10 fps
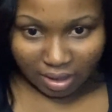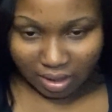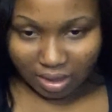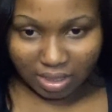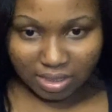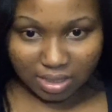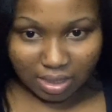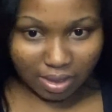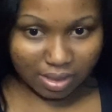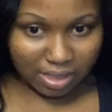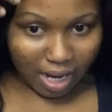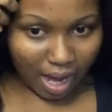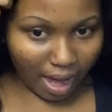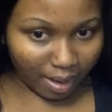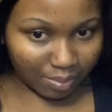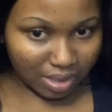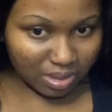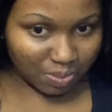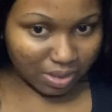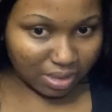That time, that
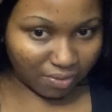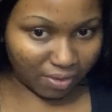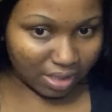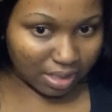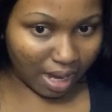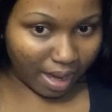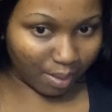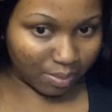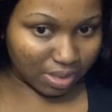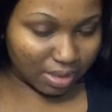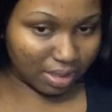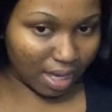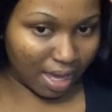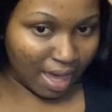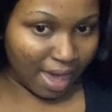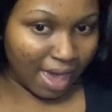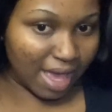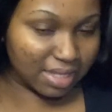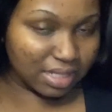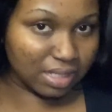specific time, just
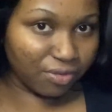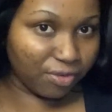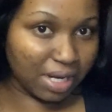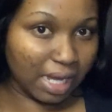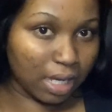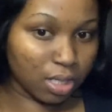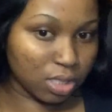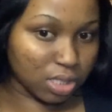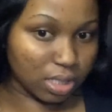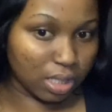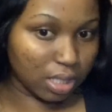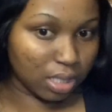has a different energy.